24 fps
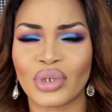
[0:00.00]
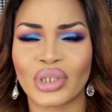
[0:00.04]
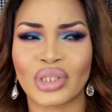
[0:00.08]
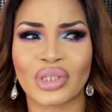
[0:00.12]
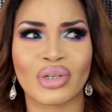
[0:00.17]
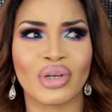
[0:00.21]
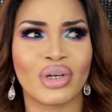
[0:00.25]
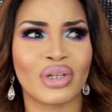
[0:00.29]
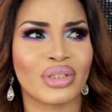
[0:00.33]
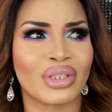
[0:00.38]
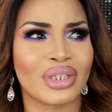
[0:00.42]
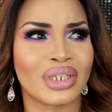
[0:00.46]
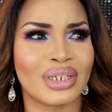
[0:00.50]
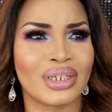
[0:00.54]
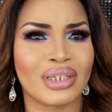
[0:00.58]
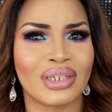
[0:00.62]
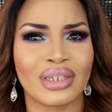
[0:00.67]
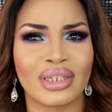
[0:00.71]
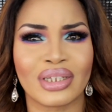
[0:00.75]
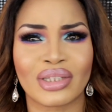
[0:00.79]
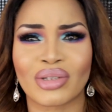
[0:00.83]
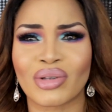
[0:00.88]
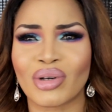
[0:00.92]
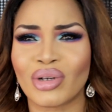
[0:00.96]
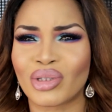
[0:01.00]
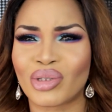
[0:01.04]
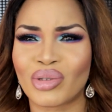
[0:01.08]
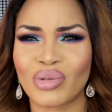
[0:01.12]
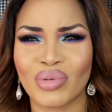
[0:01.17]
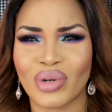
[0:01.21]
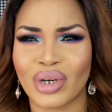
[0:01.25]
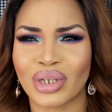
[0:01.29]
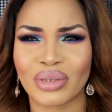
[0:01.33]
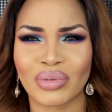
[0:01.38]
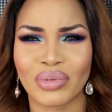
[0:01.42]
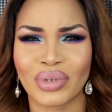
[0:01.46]
It's got
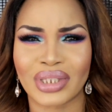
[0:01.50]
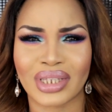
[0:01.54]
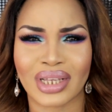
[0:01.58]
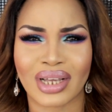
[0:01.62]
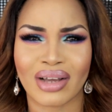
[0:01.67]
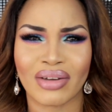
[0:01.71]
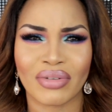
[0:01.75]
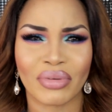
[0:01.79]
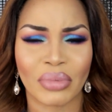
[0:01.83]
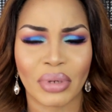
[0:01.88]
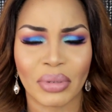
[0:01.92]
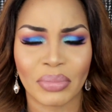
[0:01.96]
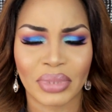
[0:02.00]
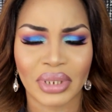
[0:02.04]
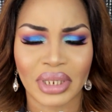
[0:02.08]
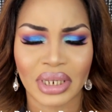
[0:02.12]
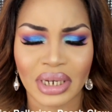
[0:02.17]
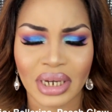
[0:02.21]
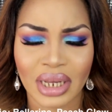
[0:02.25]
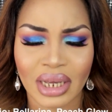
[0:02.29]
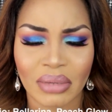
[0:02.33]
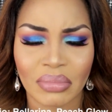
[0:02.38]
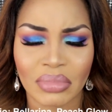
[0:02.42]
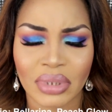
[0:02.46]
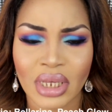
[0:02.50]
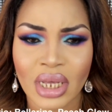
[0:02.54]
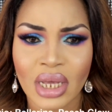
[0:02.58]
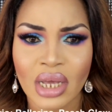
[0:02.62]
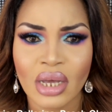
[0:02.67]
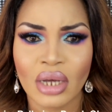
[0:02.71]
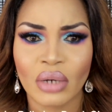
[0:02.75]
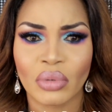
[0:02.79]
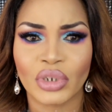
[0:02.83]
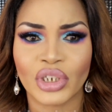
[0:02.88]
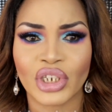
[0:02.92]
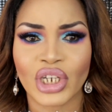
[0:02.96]
two other ones, I can't remember their names,
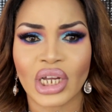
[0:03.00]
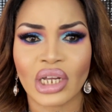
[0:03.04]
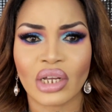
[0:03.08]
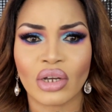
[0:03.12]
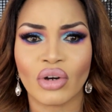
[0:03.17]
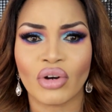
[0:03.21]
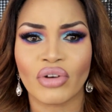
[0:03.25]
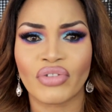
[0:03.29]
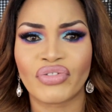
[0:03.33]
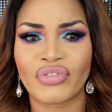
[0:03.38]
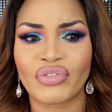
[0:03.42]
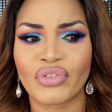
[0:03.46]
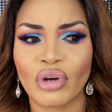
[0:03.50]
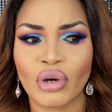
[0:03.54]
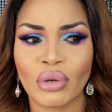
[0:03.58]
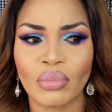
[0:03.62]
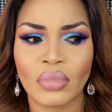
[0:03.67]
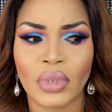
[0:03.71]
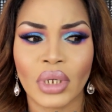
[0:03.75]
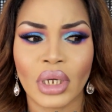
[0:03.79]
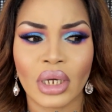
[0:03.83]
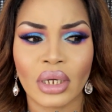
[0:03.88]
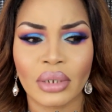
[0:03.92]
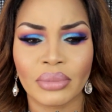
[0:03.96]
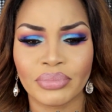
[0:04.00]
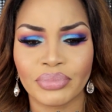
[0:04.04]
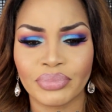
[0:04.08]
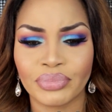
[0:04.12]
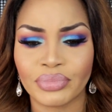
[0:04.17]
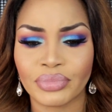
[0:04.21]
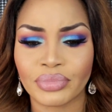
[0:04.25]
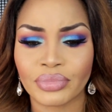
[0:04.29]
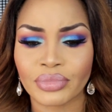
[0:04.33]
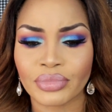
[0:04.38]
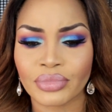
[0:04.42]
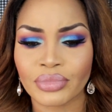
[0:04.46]
which I got from
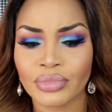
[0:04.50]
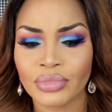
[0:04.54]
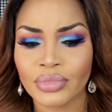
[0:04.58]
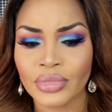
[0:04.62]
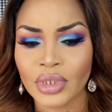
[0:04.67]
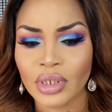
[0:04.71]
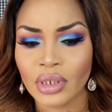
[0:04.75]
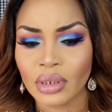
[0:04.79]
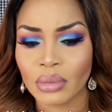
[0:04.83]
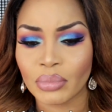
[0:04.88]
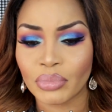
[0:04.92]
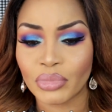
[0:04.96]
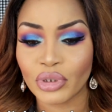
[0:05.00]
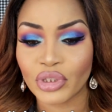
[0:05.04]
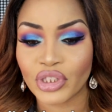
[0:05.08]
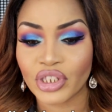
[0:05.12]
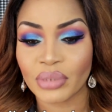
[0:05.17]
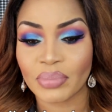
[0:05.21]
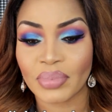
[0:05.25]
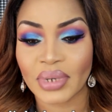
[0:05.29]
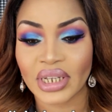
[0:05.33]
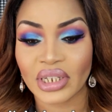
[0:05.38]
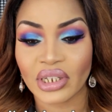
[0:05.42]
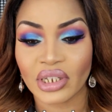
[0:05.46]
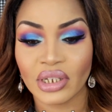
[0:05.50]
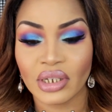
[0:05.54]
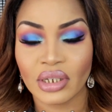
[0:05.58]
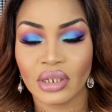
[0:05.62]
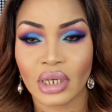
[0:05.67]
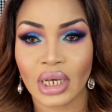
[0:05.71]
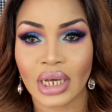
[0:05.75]
Beauty Bay.